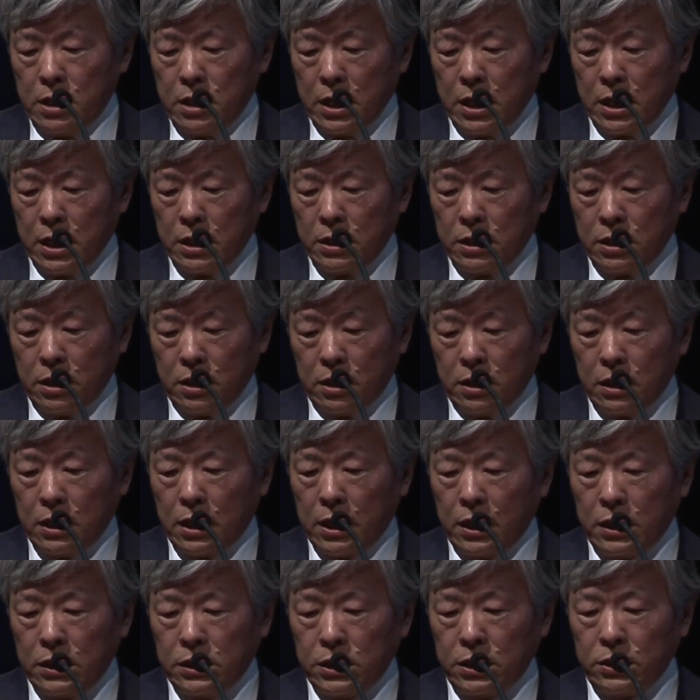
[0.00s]
And
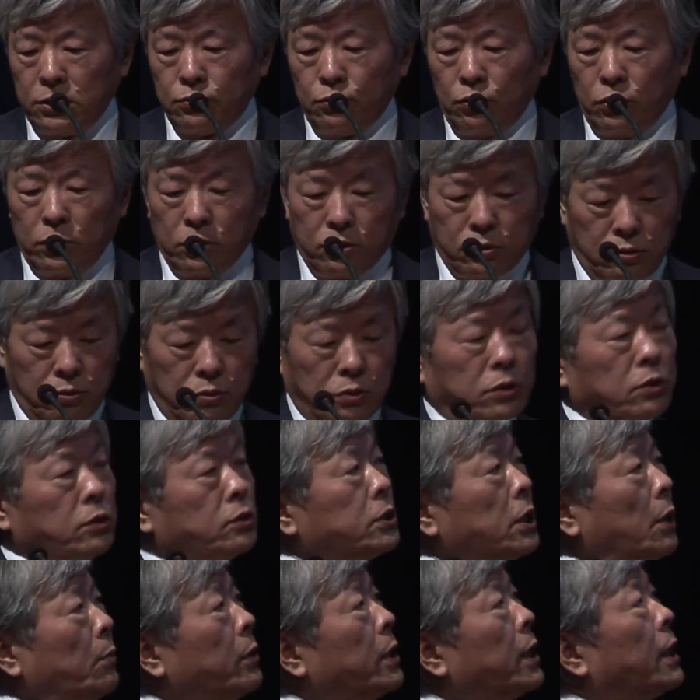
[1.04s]
I just want to
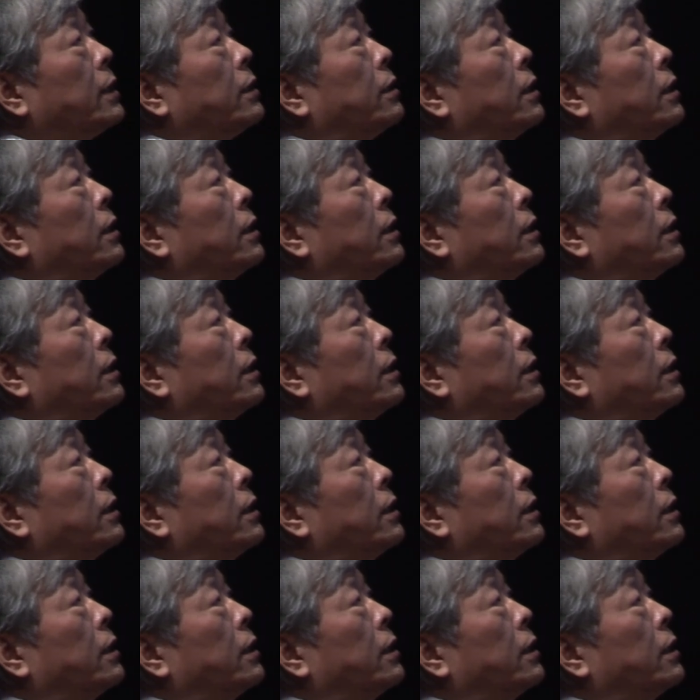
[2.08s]
summarize